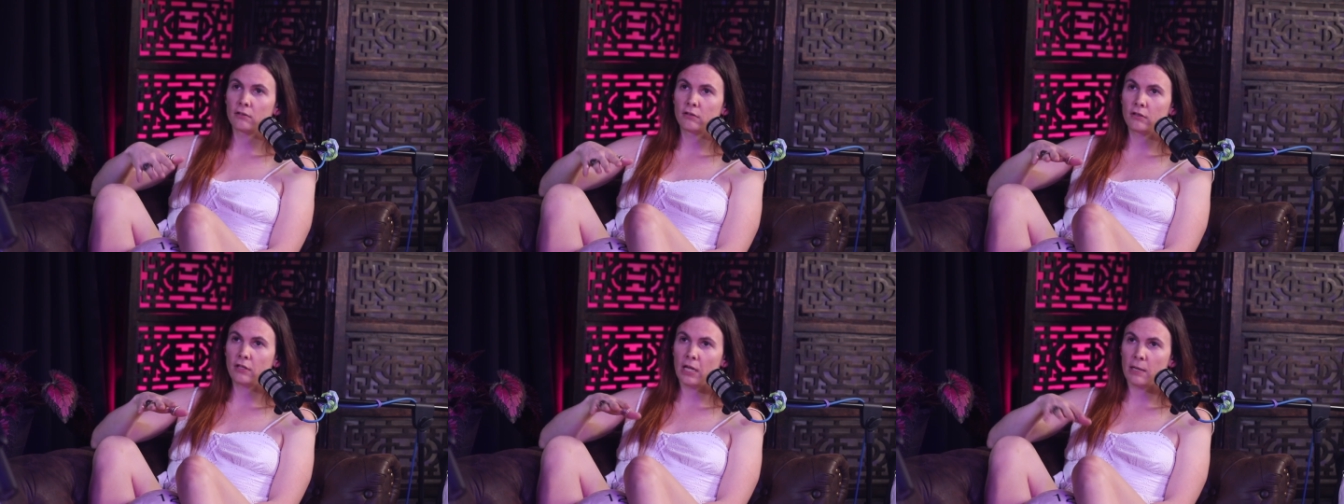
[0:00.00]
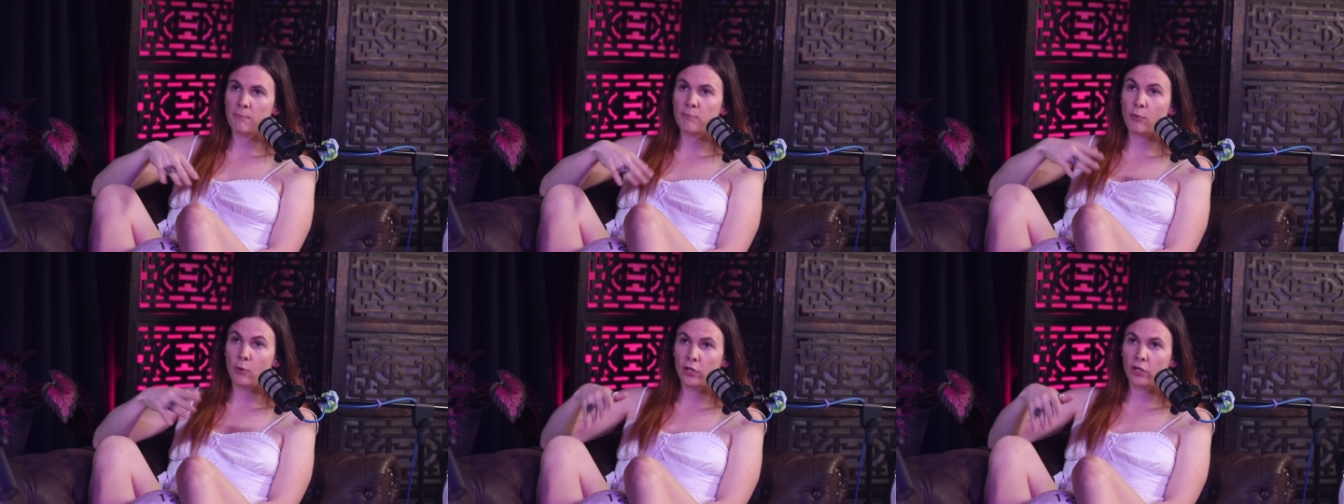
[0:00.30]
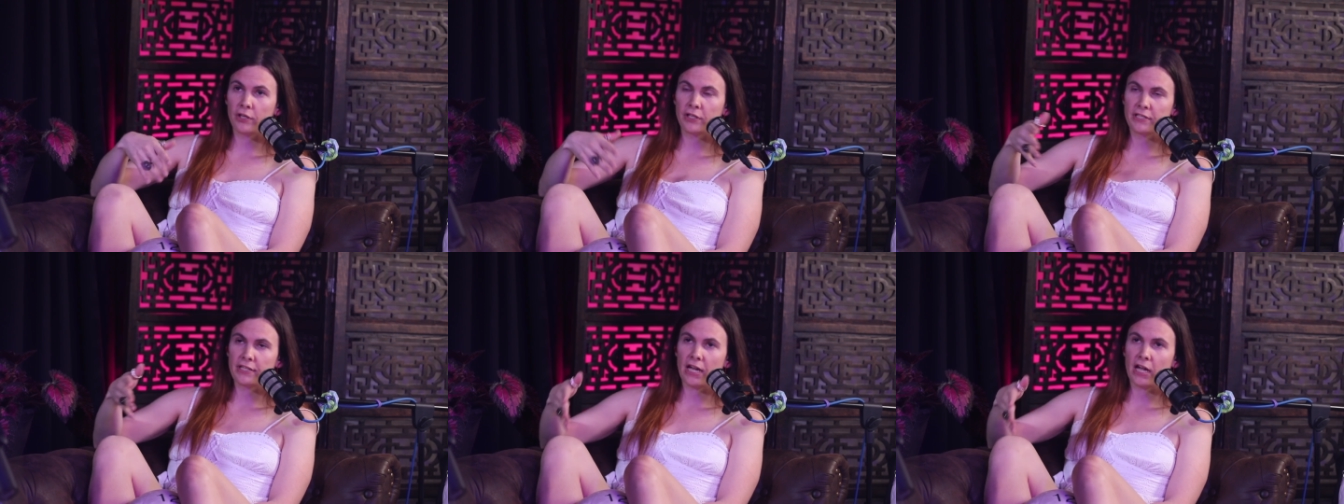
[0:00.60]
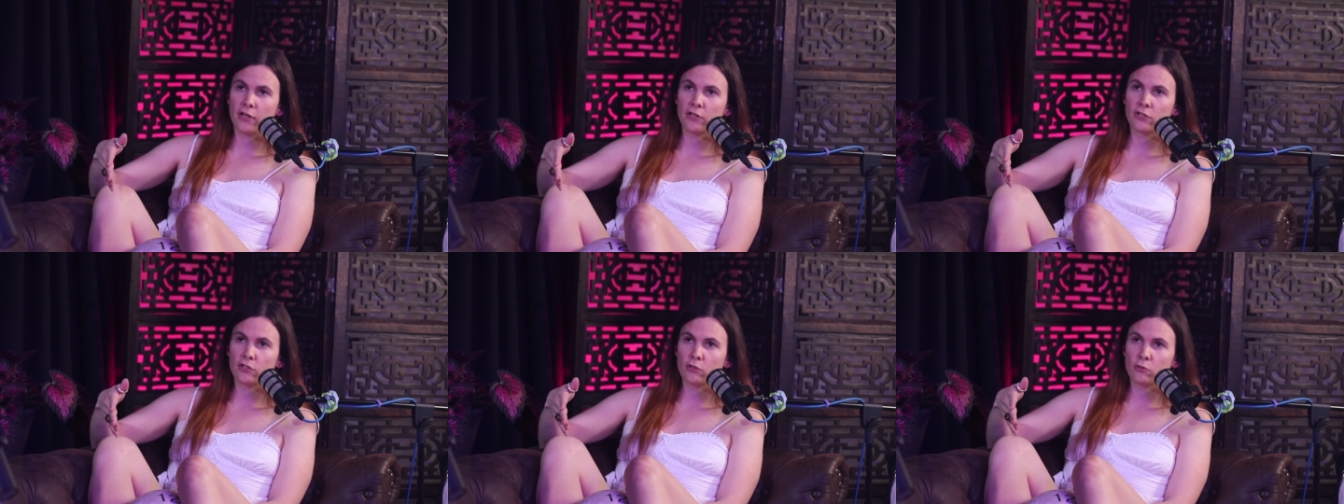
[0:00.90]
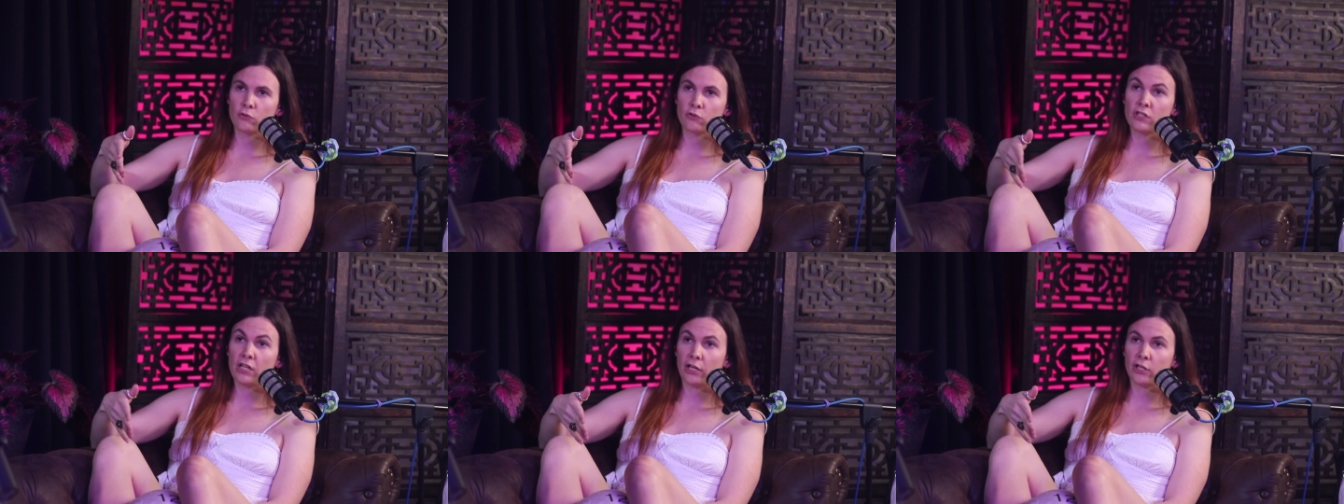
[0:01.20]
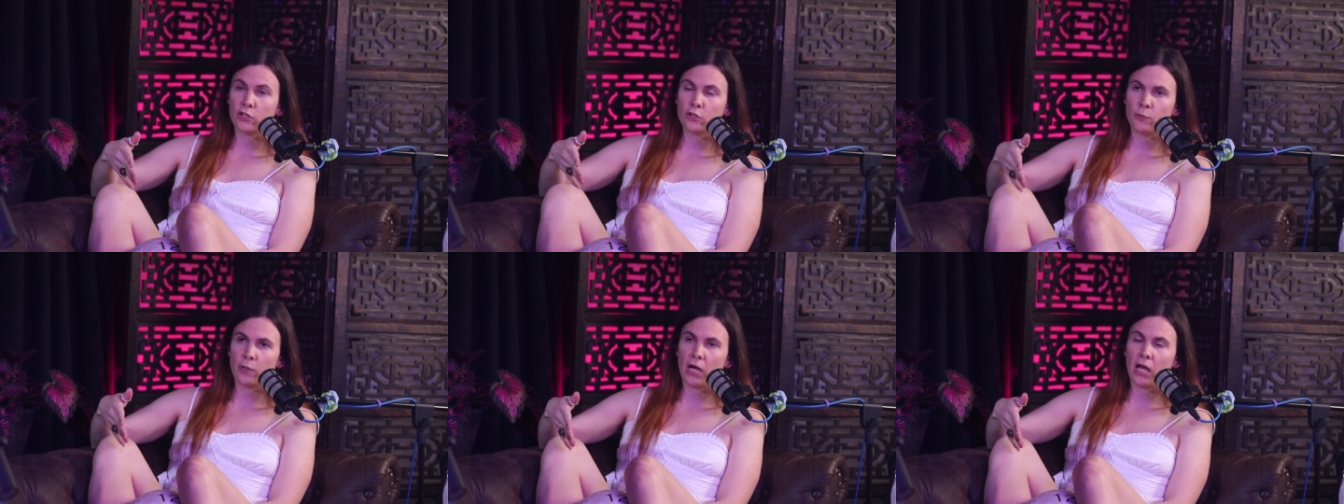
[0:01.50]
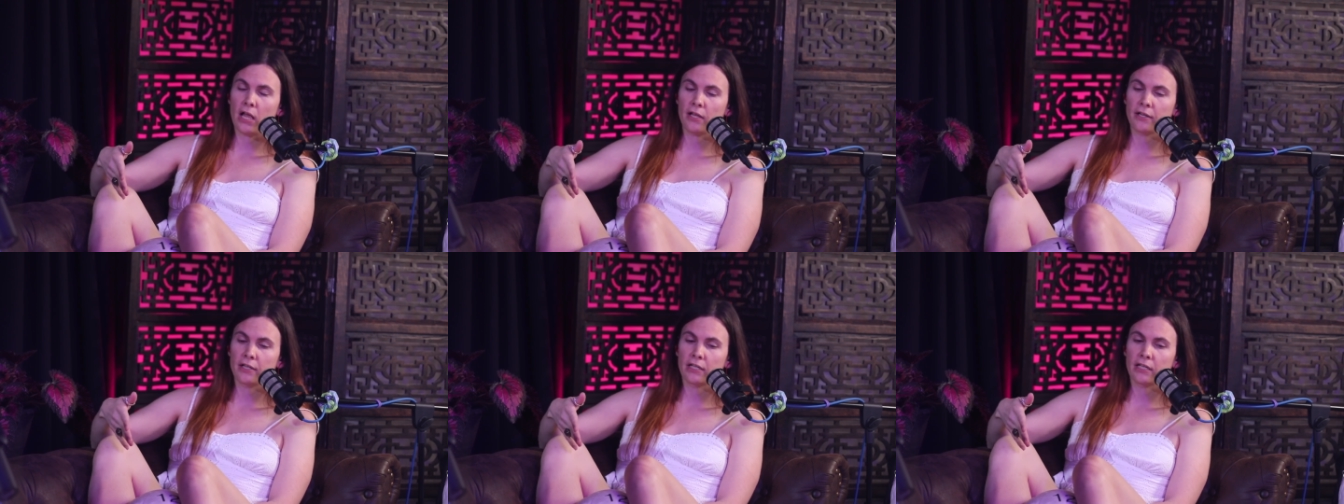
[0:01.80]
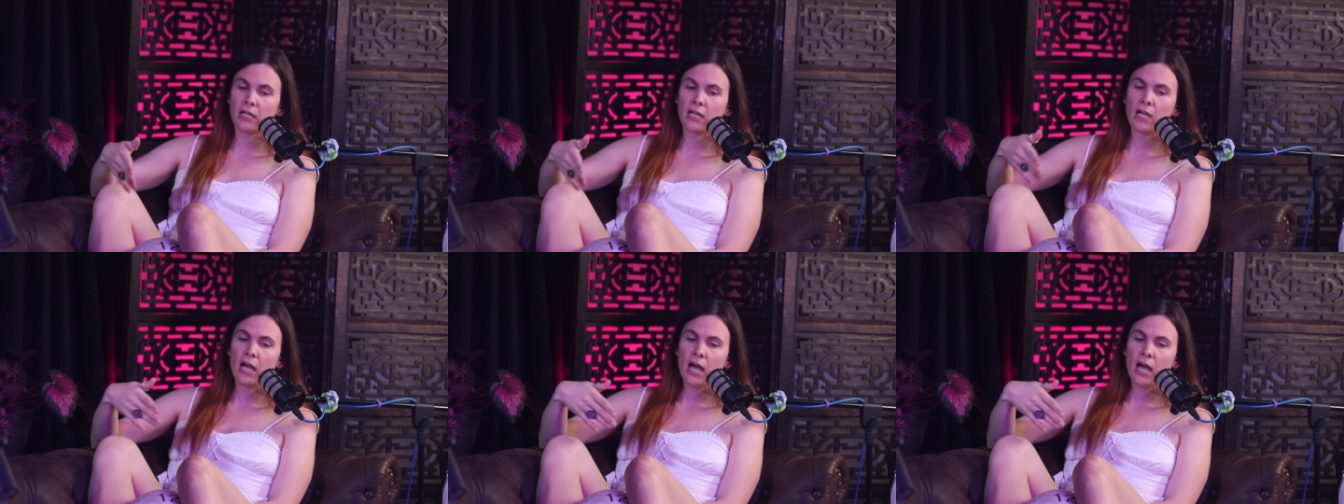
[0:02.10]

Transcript: they boil it down to sexuality.